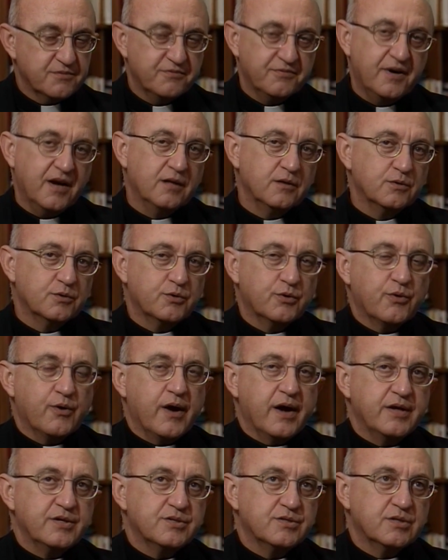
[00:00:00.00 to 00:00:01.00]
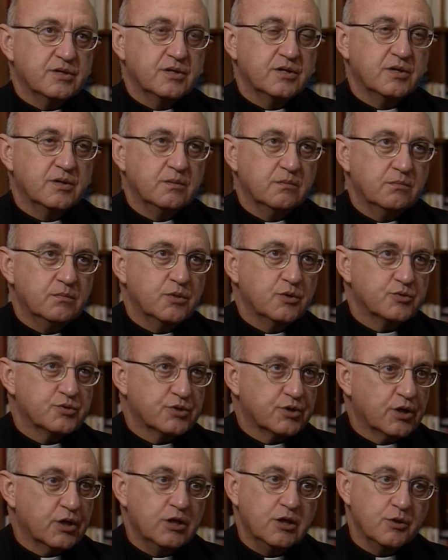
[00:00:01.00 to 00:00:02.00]
followed Christ
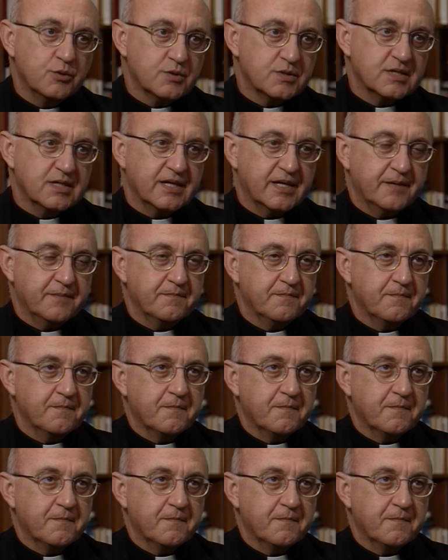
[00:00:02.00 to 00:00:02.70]
most closely.